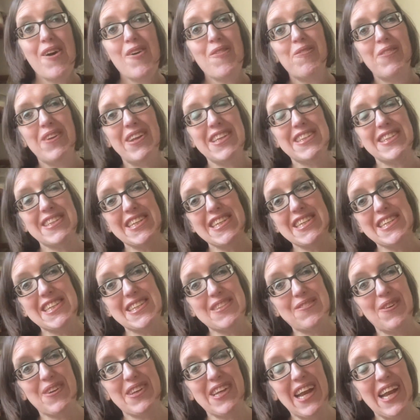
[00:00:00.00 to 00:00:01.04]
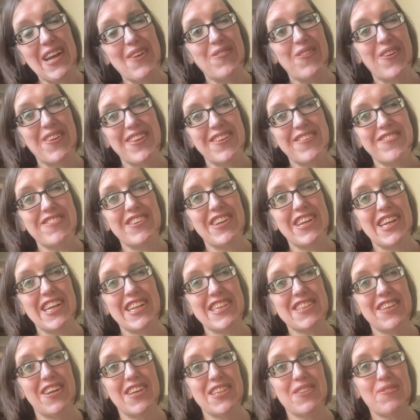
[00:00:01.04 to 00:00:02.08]
but this is again one that really
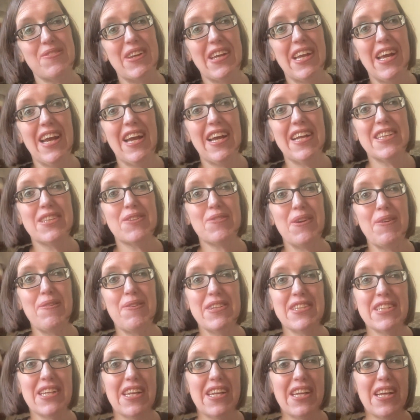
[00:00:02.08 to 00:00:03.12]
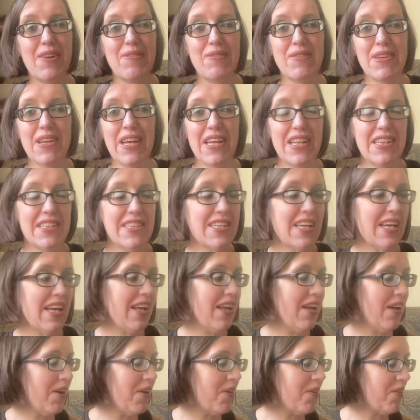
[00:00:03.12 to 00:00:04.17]
excites me, and Sweepy's going to come and say
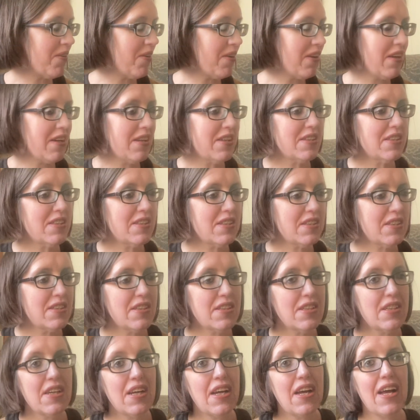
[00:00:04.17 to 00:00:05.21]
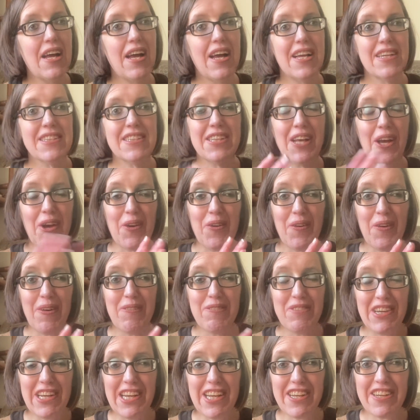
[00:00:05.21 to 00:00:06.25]
hello. So I'm
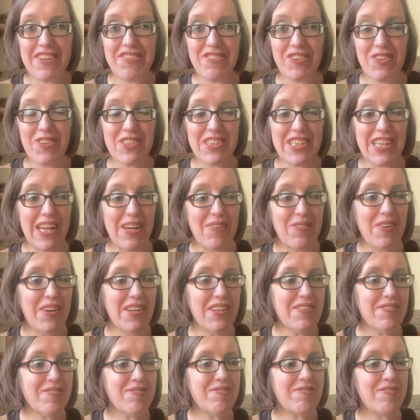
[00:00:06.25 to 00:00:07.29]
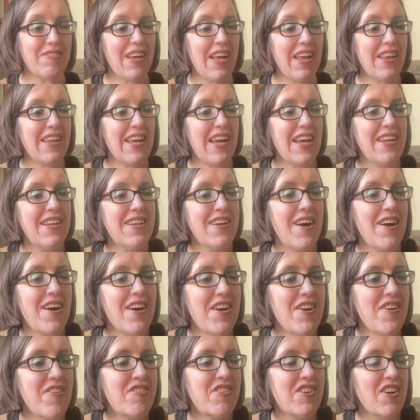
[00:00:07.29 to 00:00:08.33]
really looking forward to that one. Then
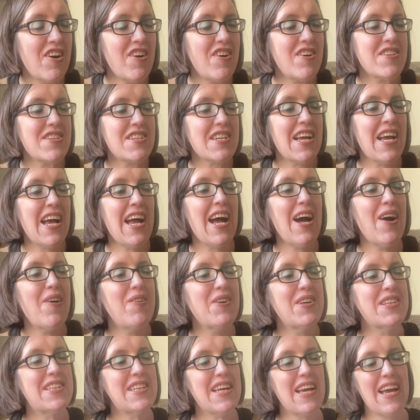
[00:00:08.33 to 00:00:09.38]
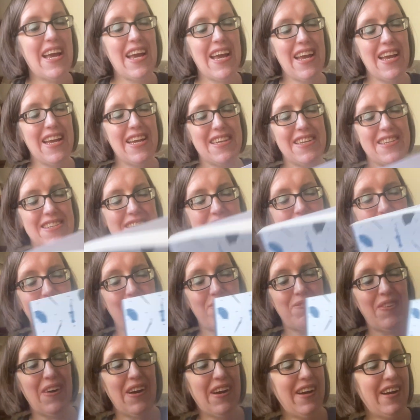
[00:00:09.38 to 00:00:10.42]
I've got Howard's End
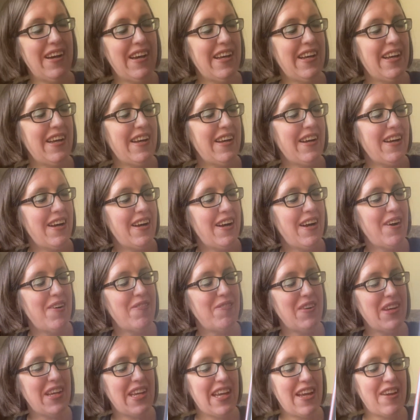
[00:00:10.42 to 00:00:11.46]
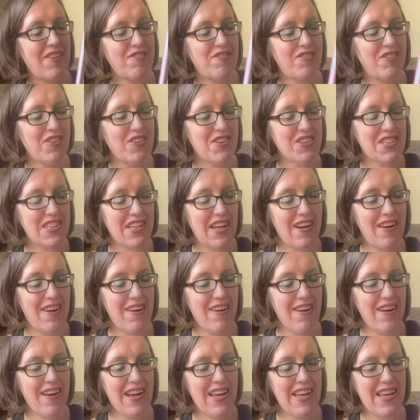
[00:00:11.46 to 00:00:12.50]
by Ian Forster.
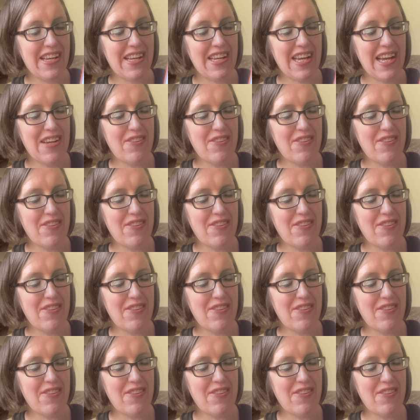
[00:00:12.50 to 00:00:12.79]
I